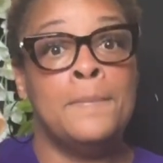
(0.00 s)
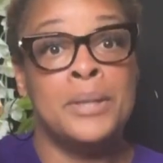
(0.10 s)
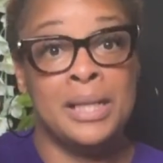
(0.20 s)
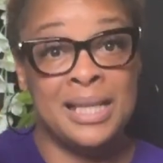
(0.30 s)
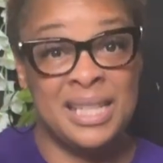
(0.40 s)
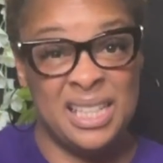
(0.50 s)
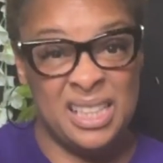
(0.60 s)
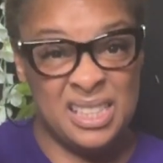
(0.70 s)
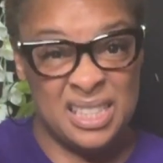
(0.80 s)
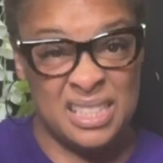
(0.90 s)
But it
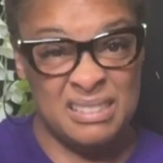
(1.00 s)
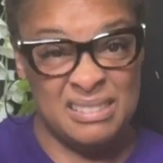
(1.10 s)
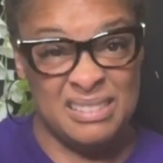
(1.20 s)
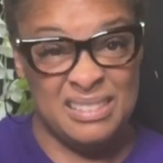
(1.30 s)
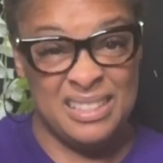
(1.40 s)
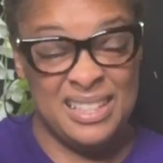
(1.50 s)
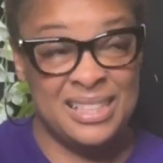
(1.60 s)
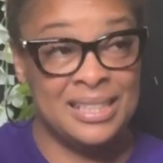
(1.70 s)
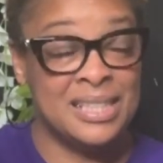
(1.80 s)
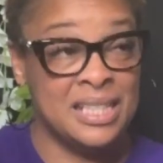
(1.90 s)
is good.
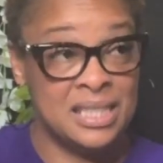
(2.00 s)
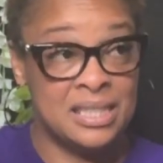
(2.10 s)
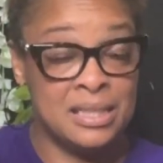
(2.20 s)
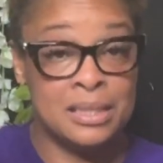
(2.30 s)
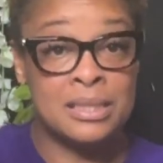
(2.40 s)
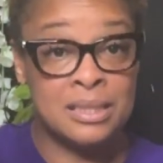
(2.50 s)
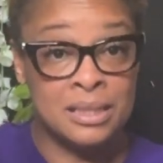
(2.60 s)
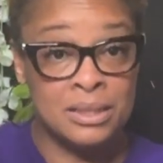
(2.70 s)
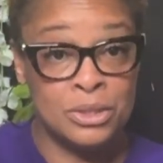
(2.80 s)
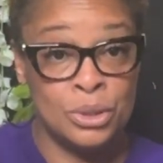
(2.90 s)
This is
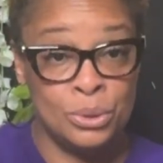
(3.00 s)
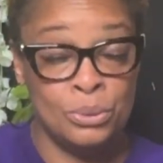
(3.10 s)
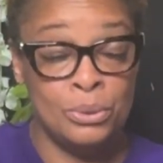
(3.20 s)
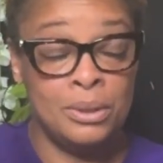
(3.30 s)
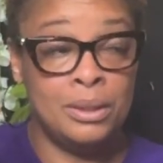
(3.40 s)
good too.